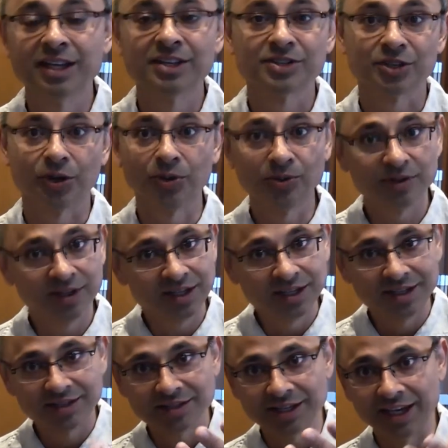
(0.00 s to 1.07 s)
So
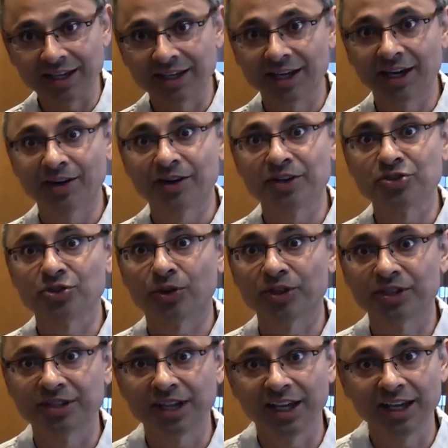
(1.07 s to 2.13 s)
take care, enjoy
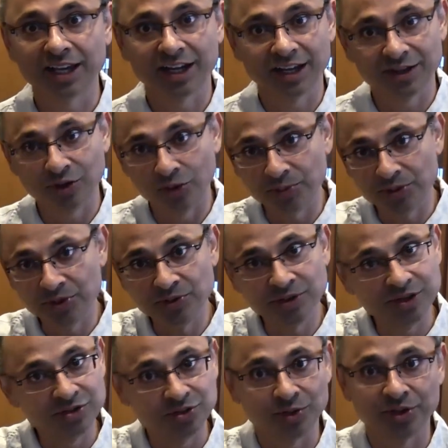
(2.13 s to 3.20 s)
the day, and I hope you
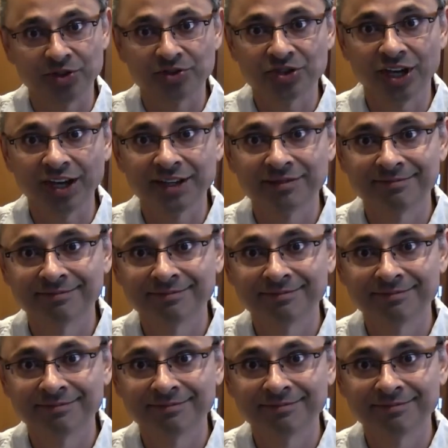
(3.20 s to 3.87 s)
enjoy your chai.